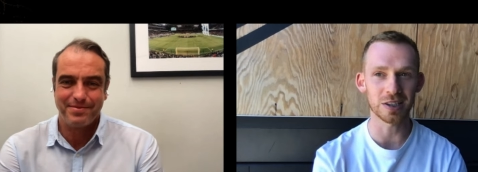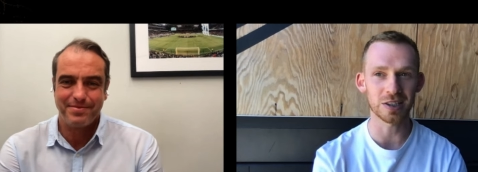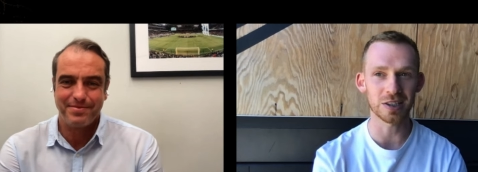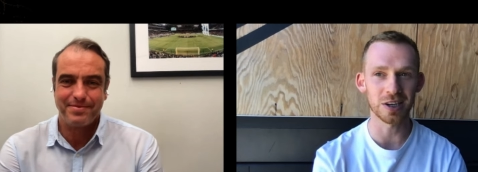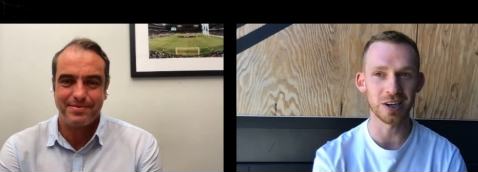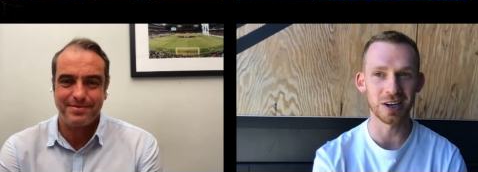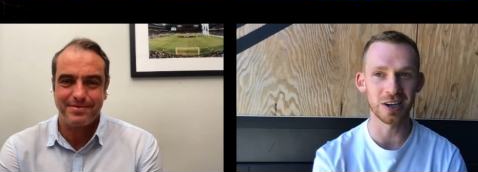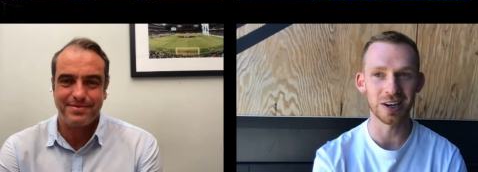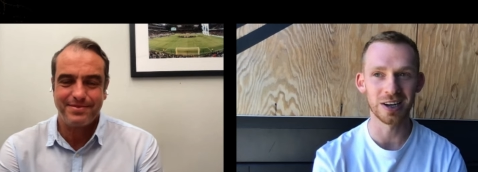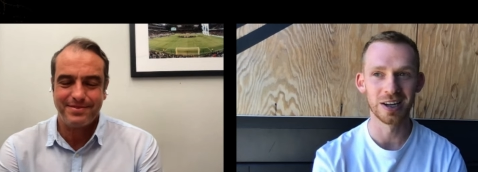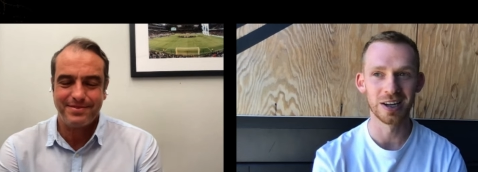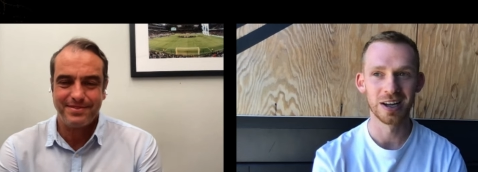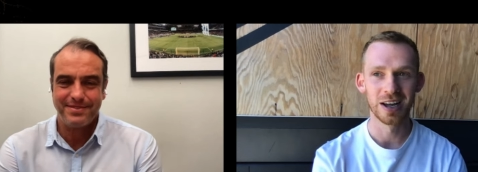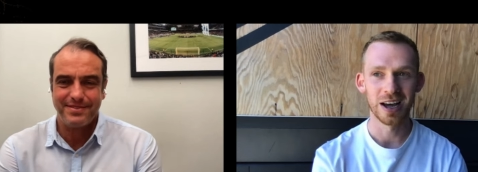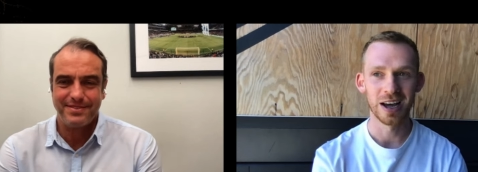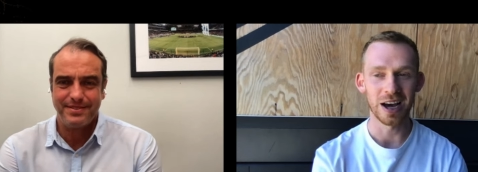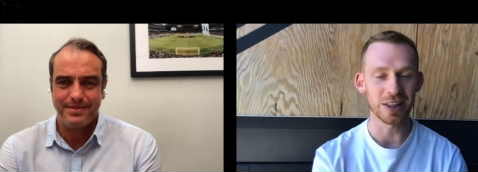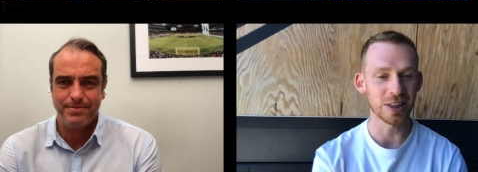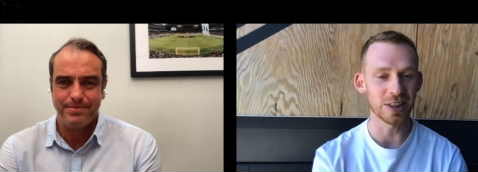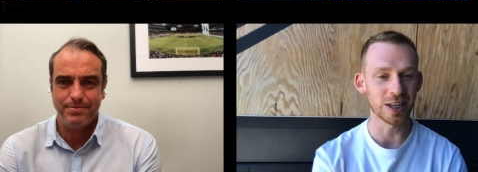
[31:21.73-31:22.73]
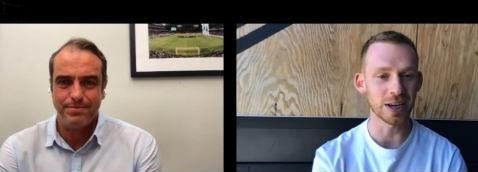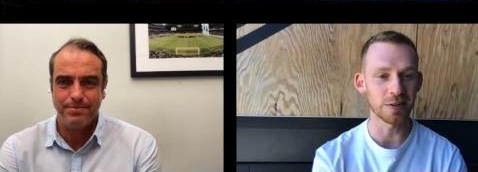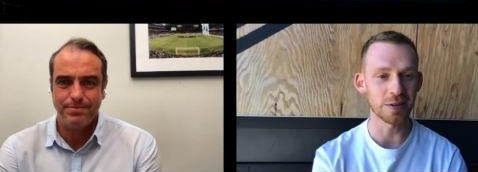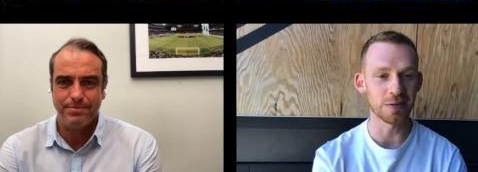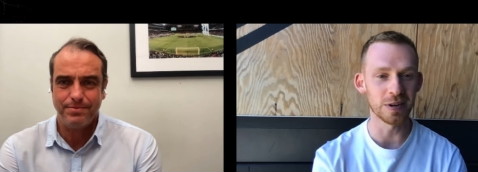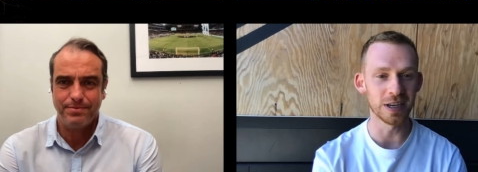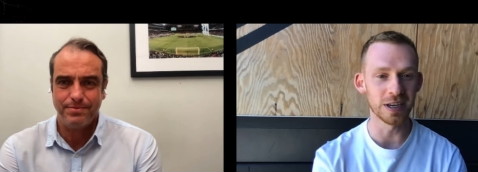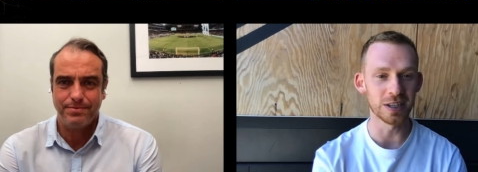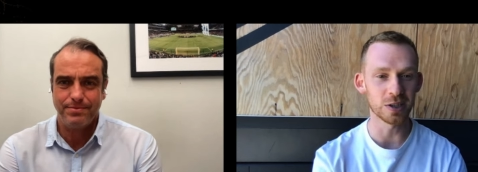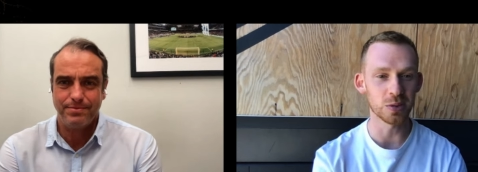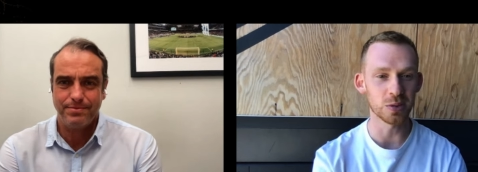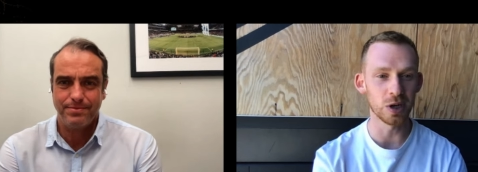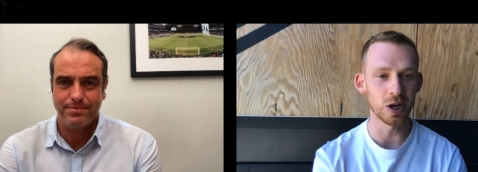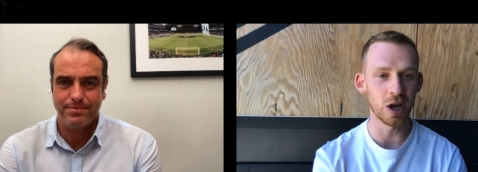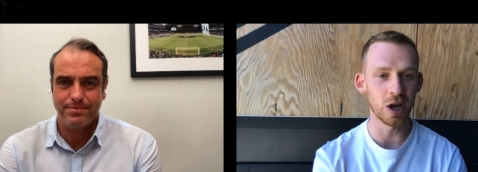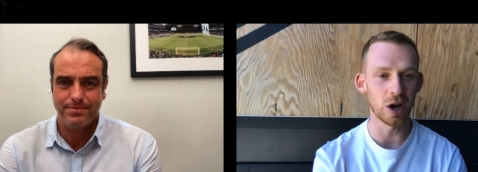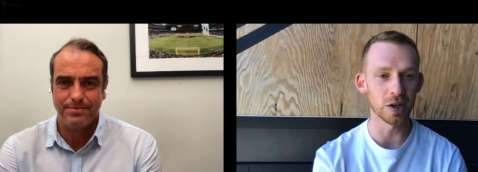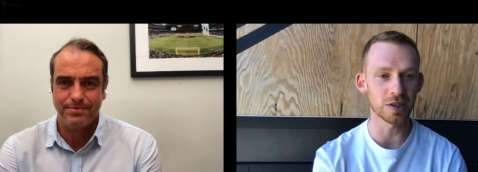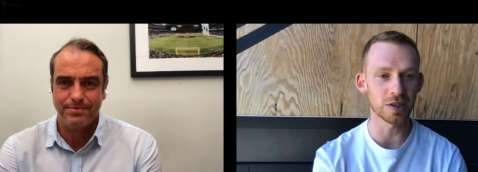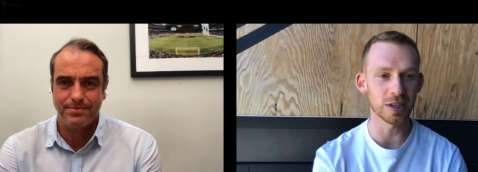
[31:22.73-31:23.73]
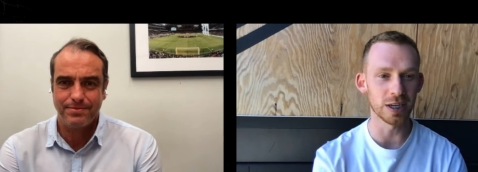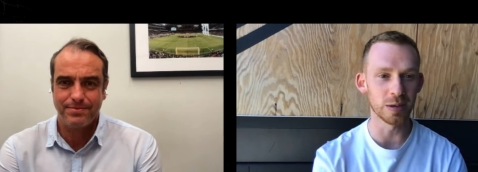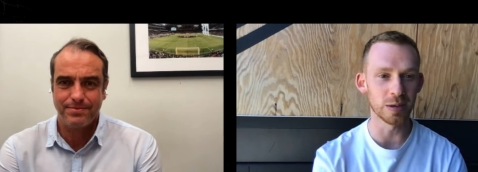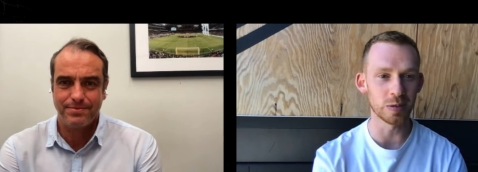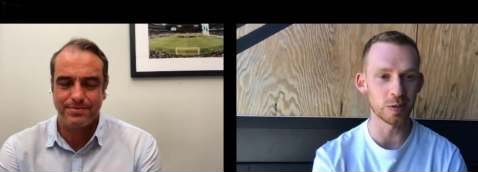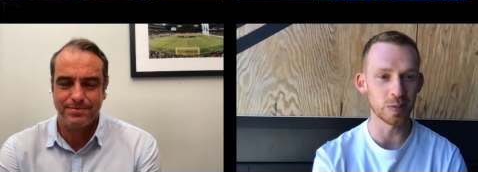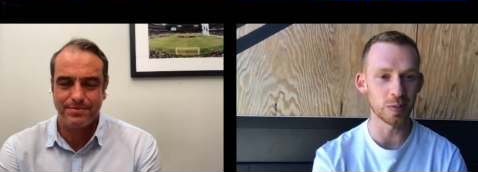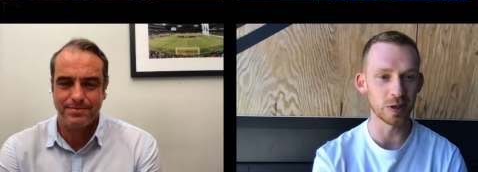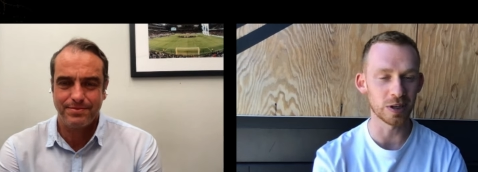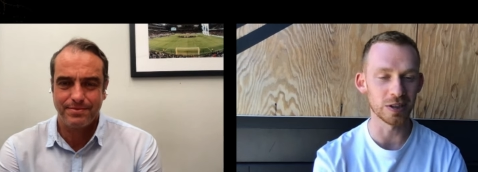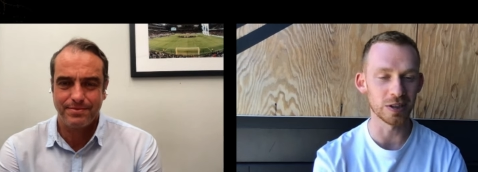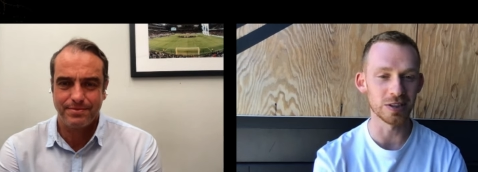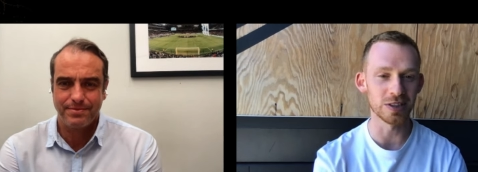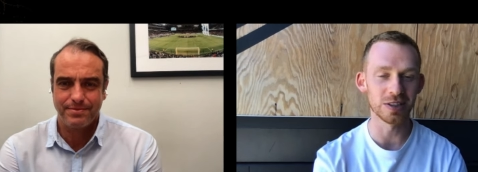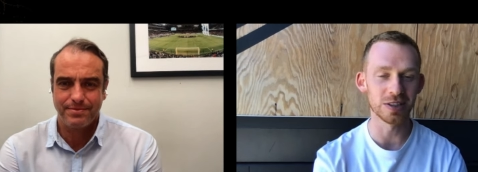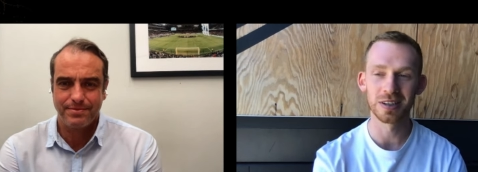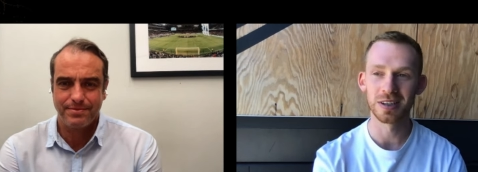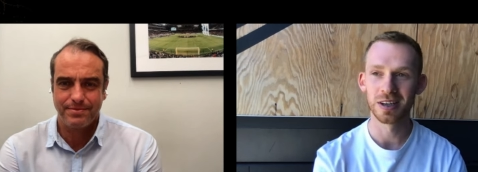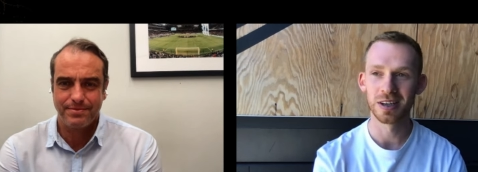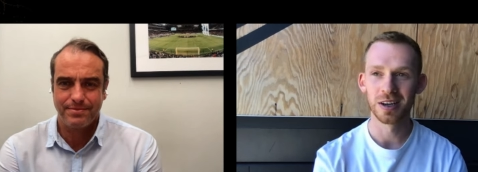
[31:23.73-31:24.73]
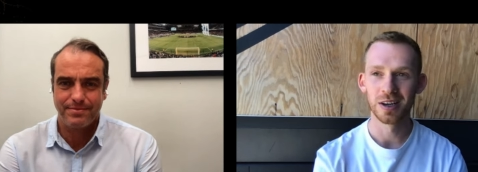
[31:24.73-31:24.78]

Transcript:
Speaker 1: So I think I fit into a lot of teams because